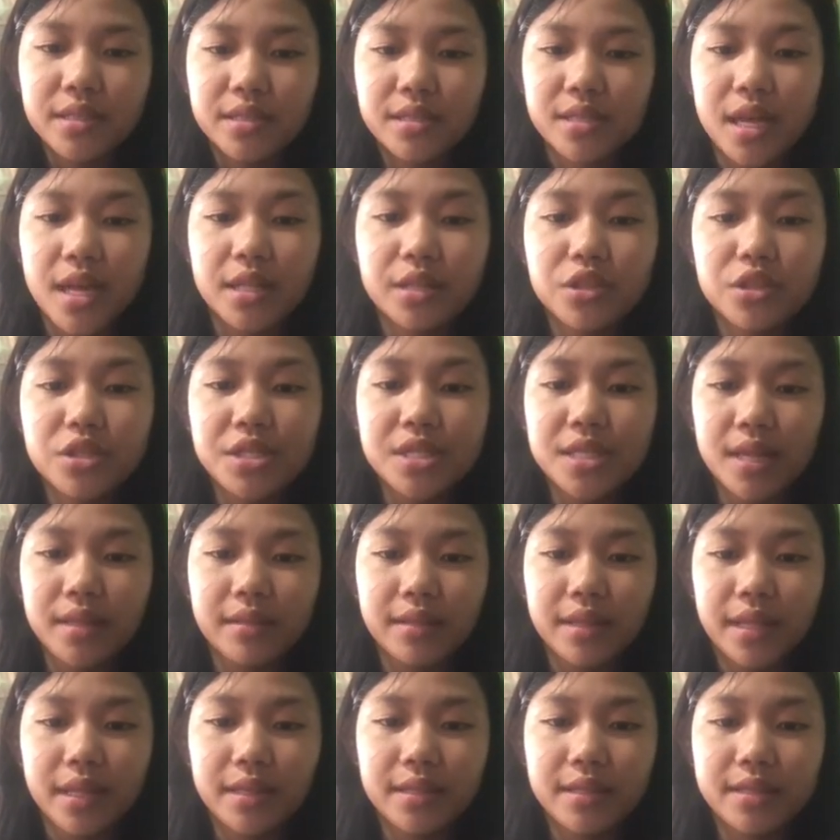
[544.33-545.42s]
this
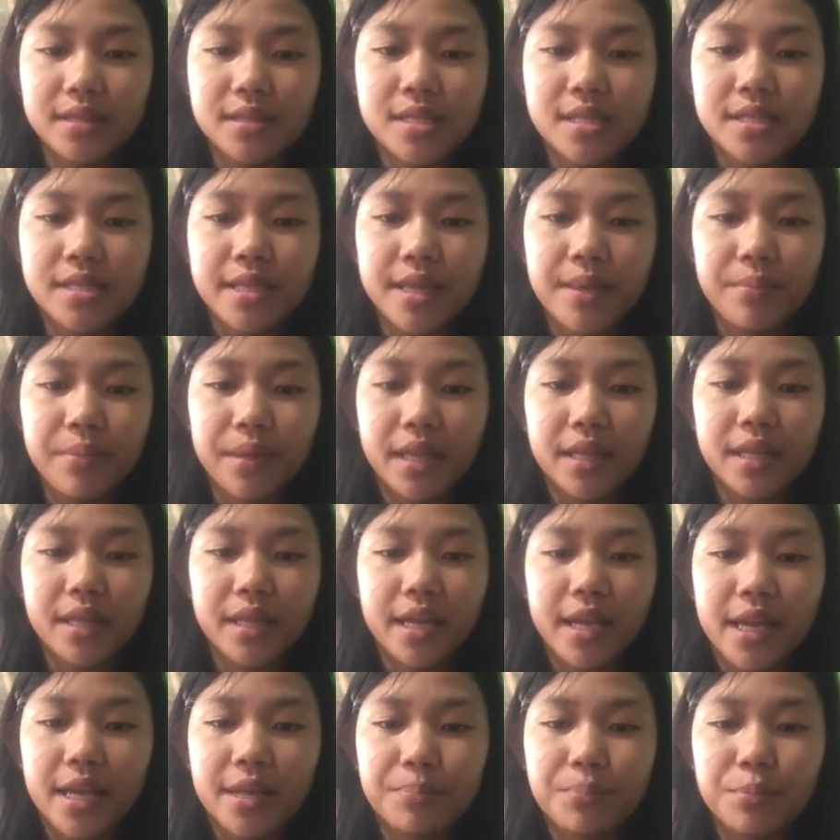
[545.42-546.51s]
understanding, the system can
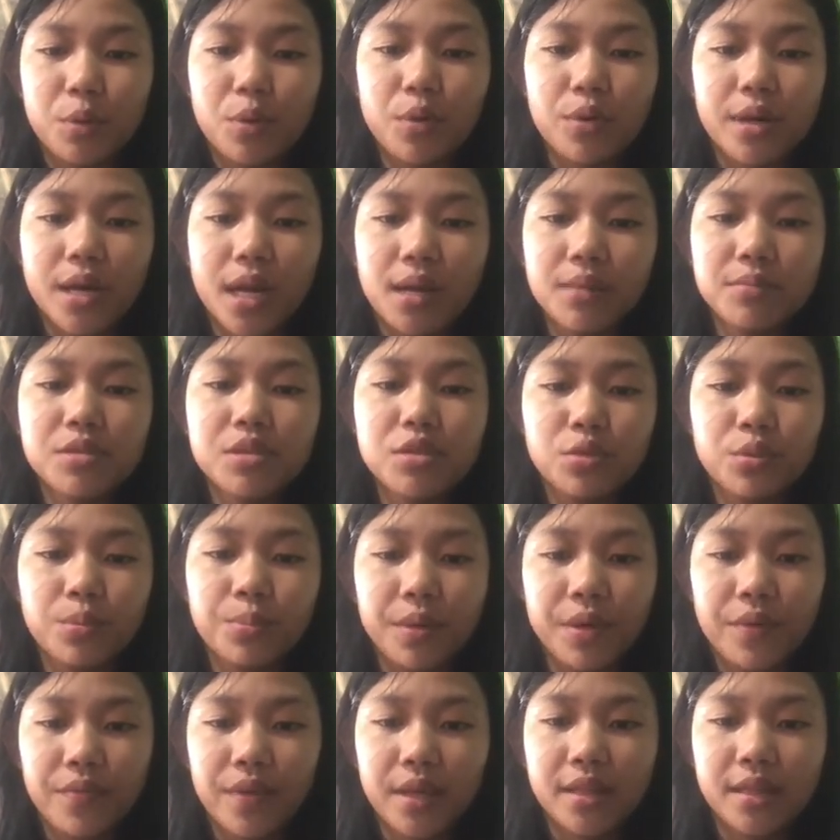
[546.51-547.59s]
create programs to
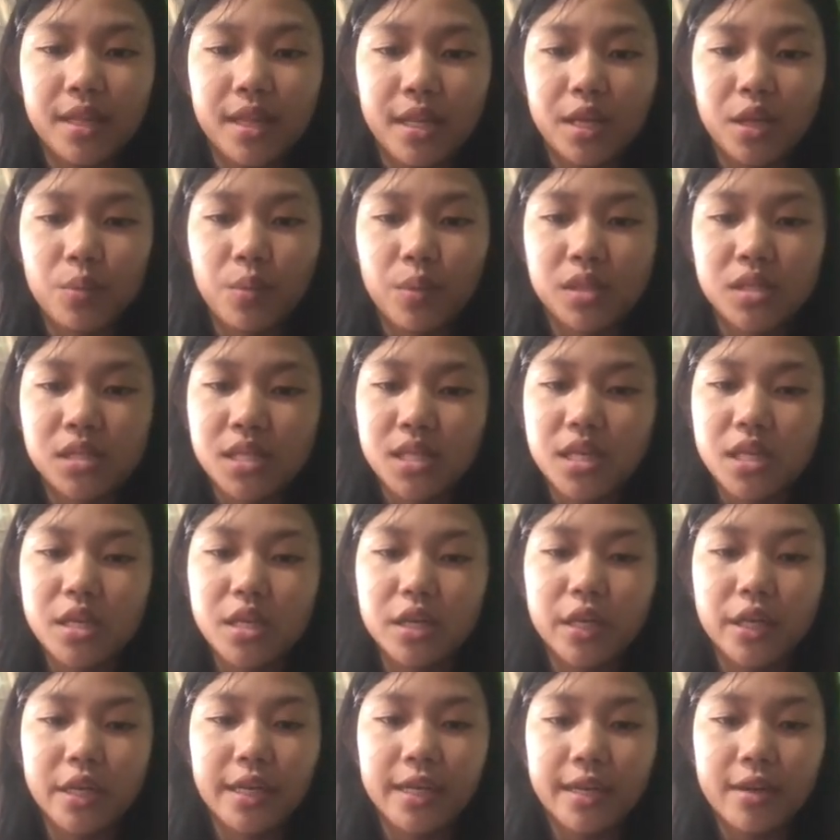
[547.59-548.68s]
prevent delinquency
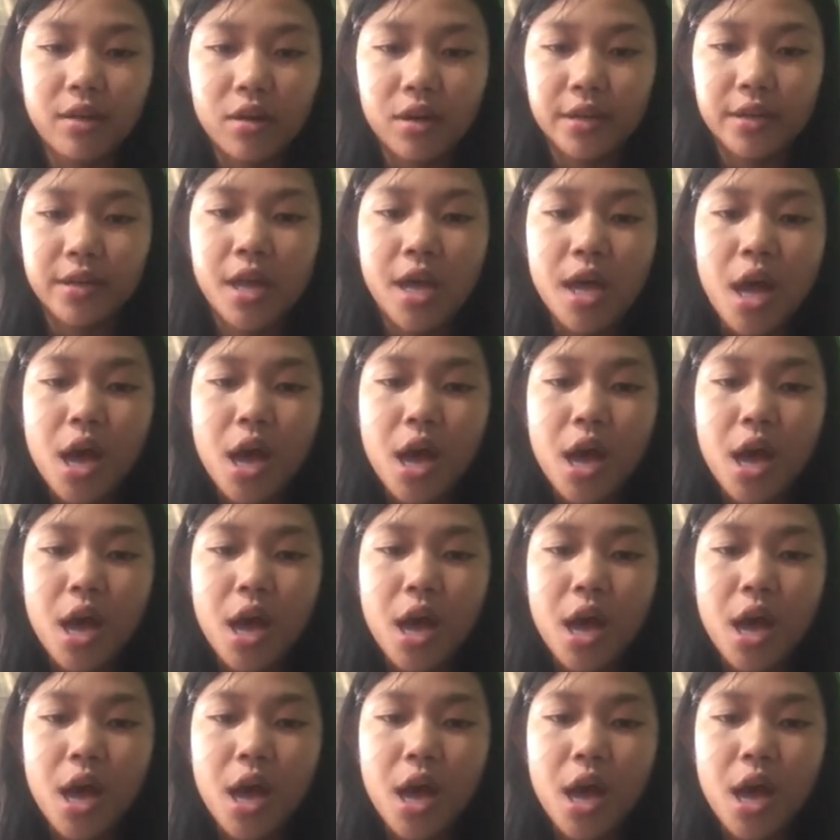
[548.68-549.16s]
early on,